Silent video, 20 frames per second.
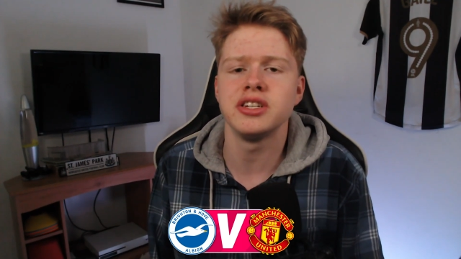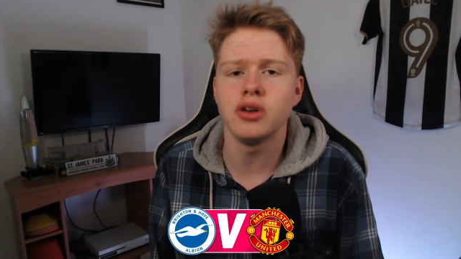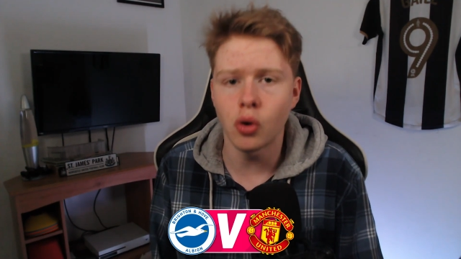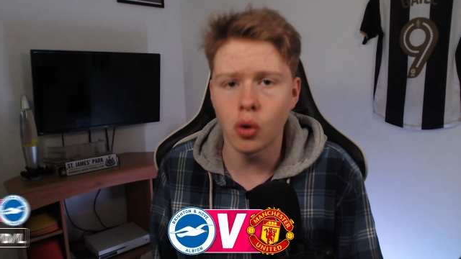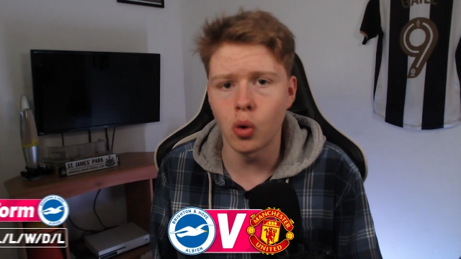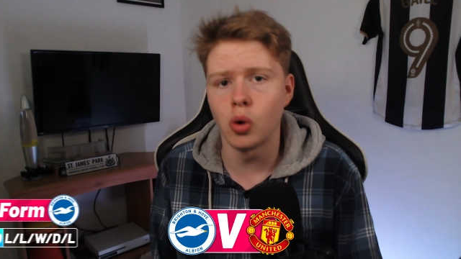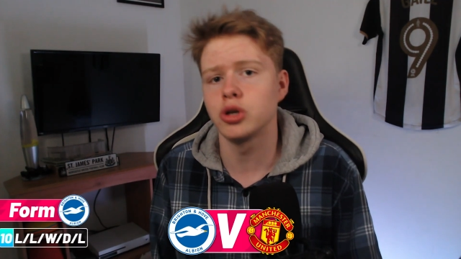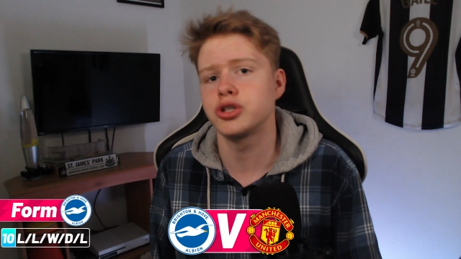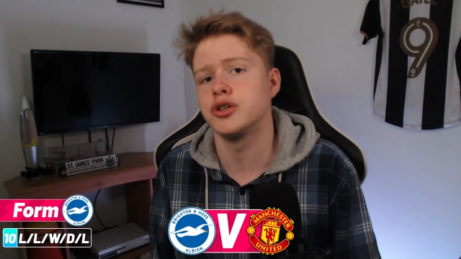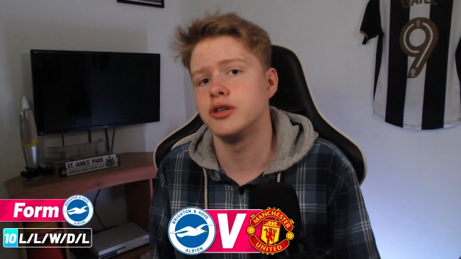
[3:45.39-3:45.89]

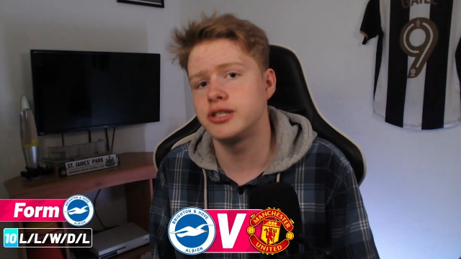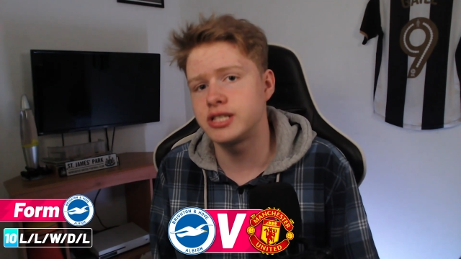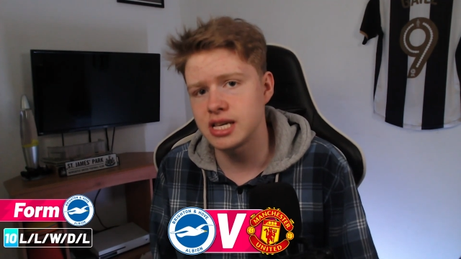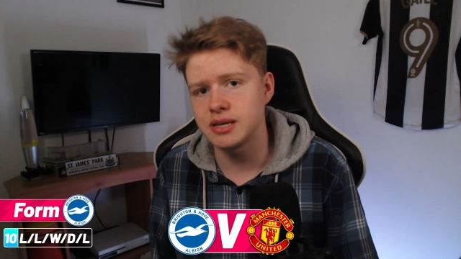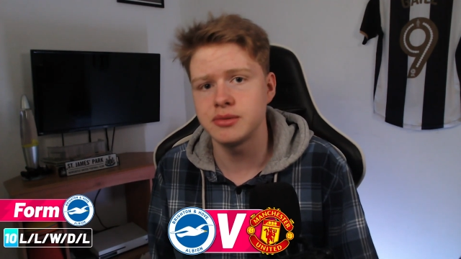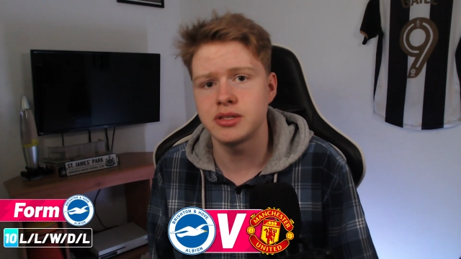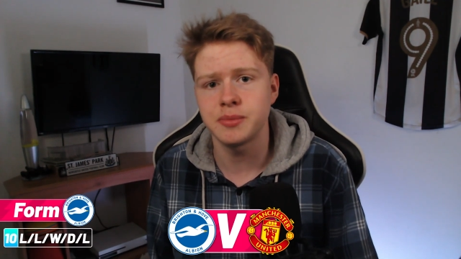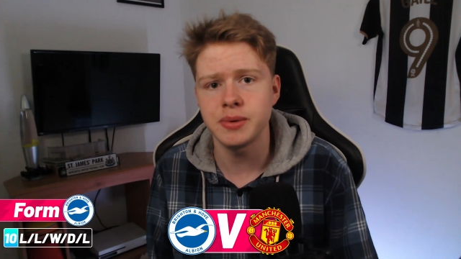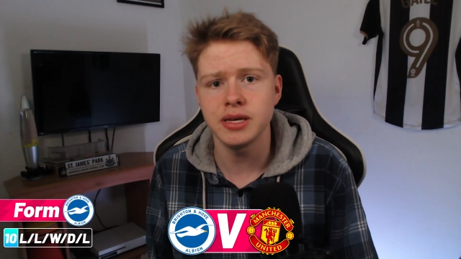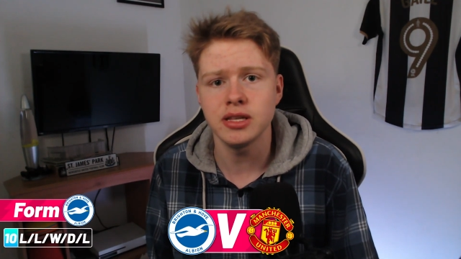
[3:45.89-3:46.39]
also seem
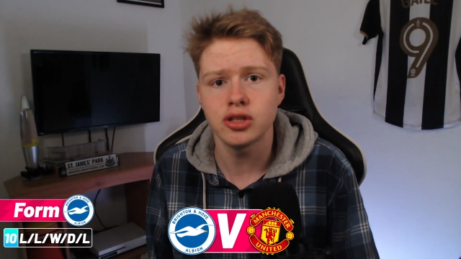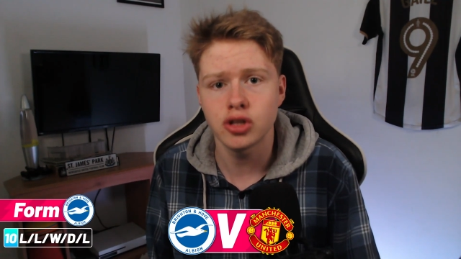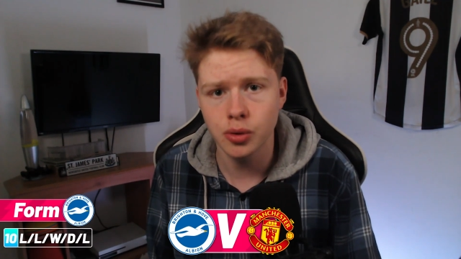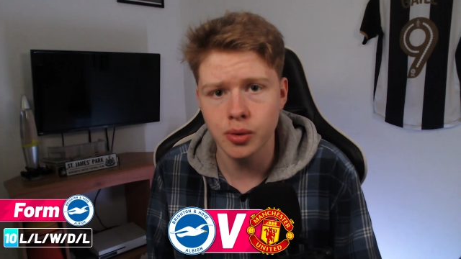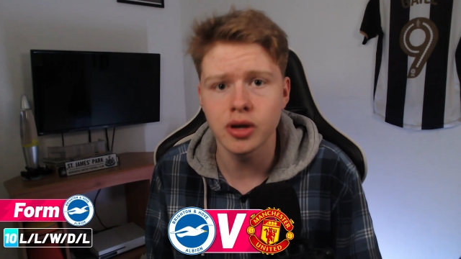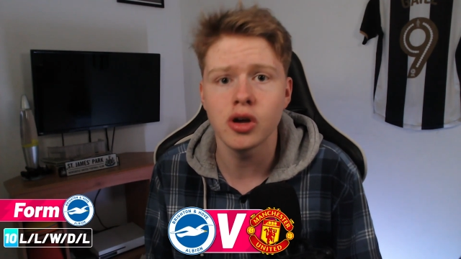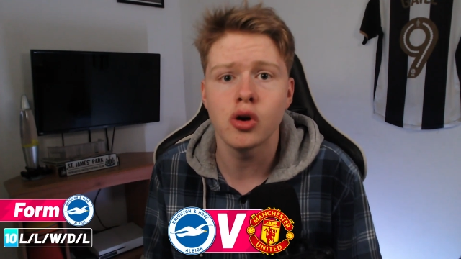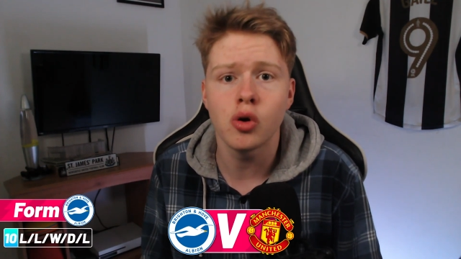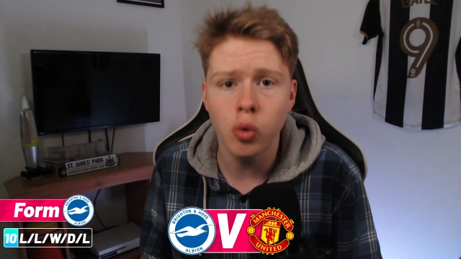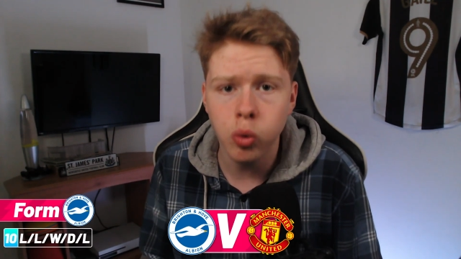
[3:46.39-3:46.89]
to be
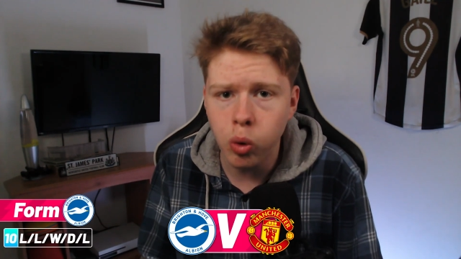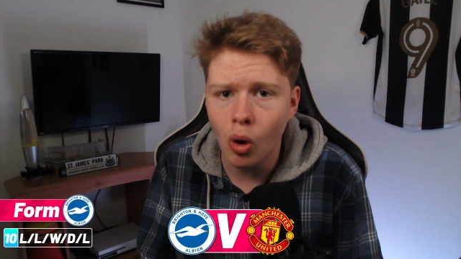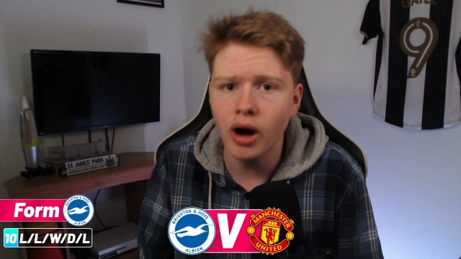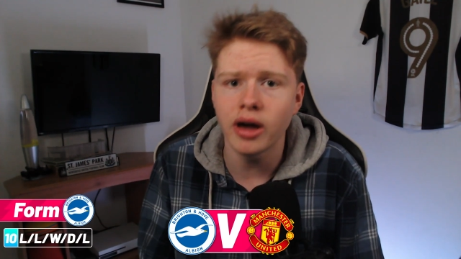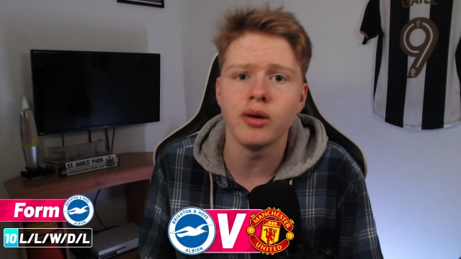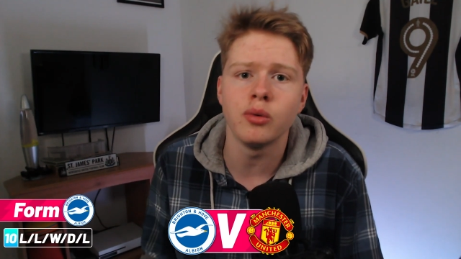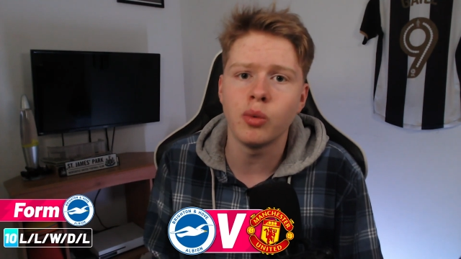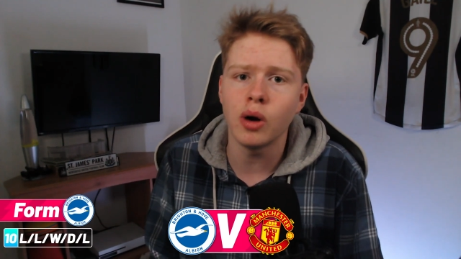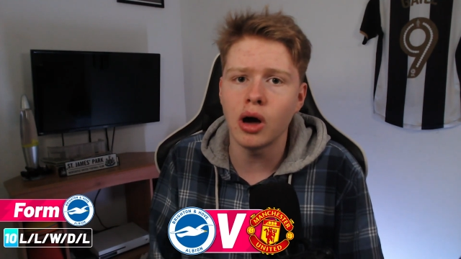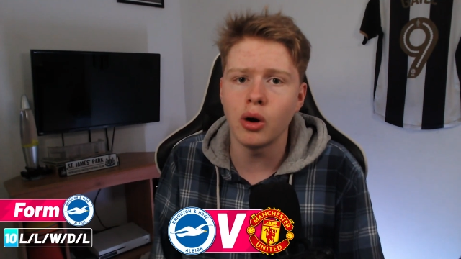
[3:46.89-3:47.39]
doing
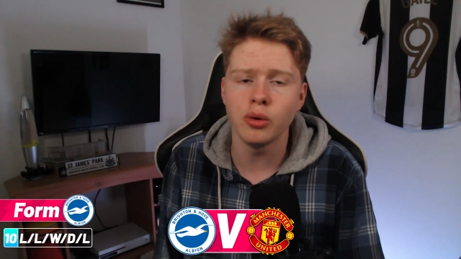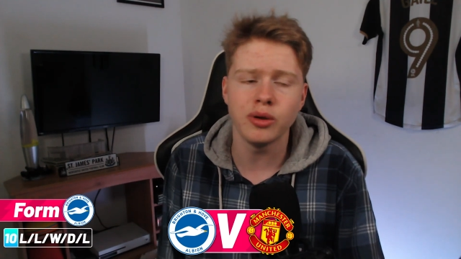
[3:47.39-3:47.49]
quite well.